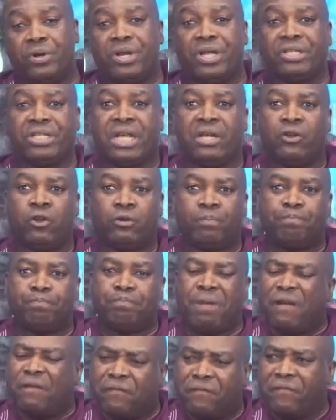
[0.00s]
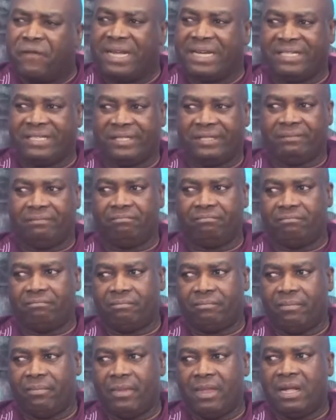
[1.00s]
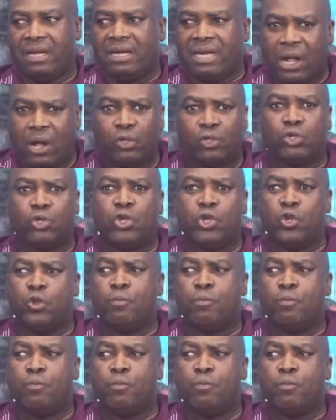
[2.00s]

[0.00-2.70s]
models are not perfect. They are also